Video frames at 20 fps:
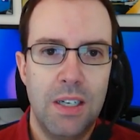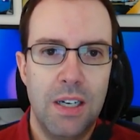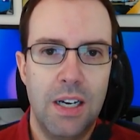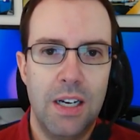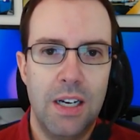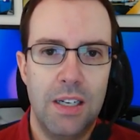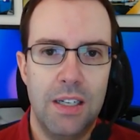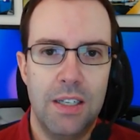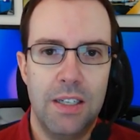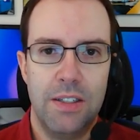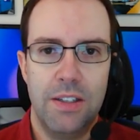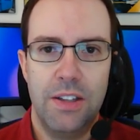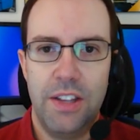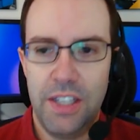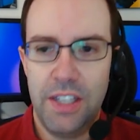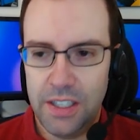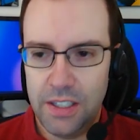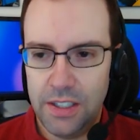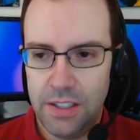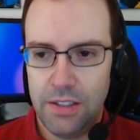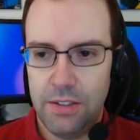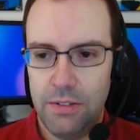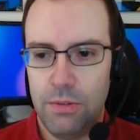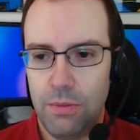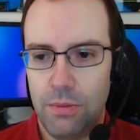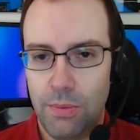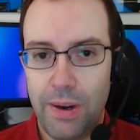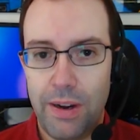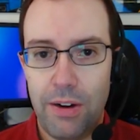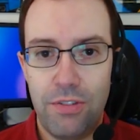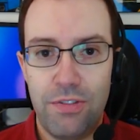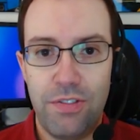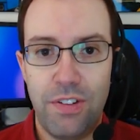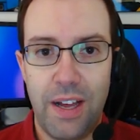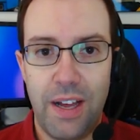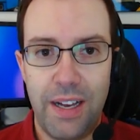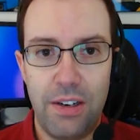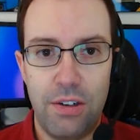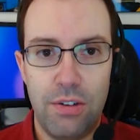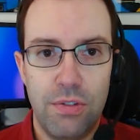The rail
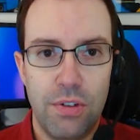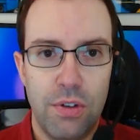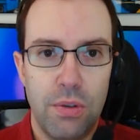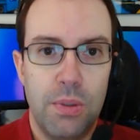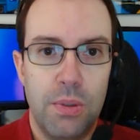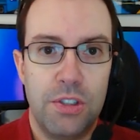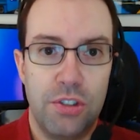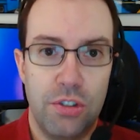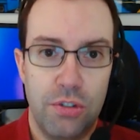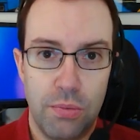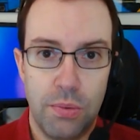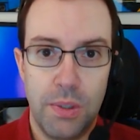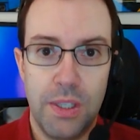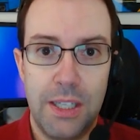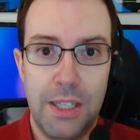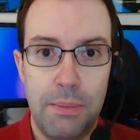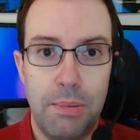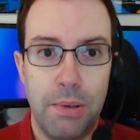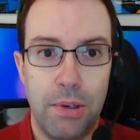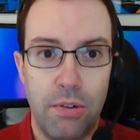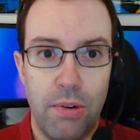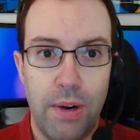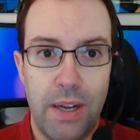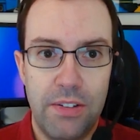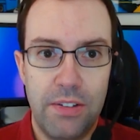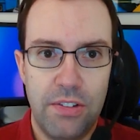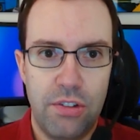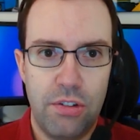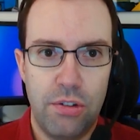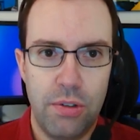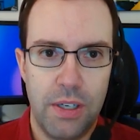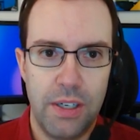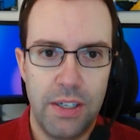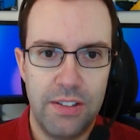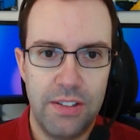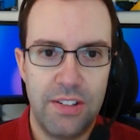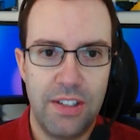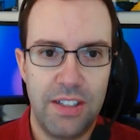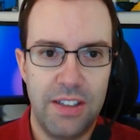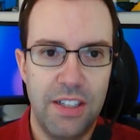flyover, which has really progressed to
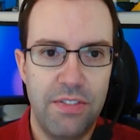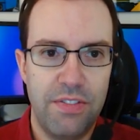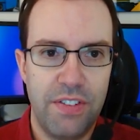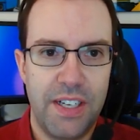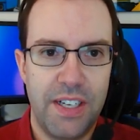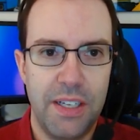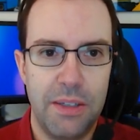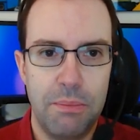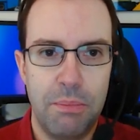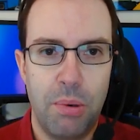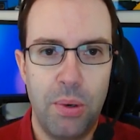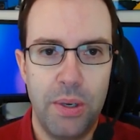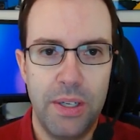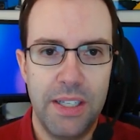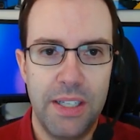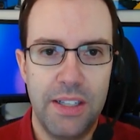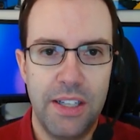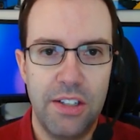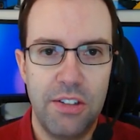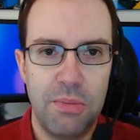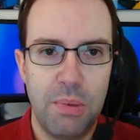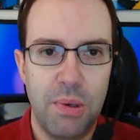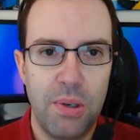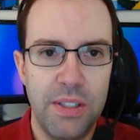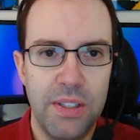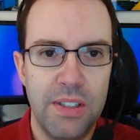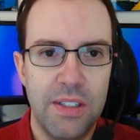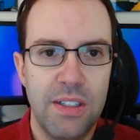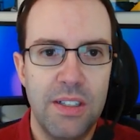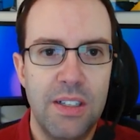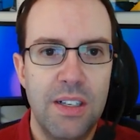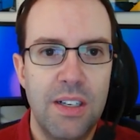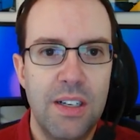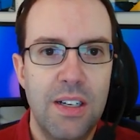a significant point at this point.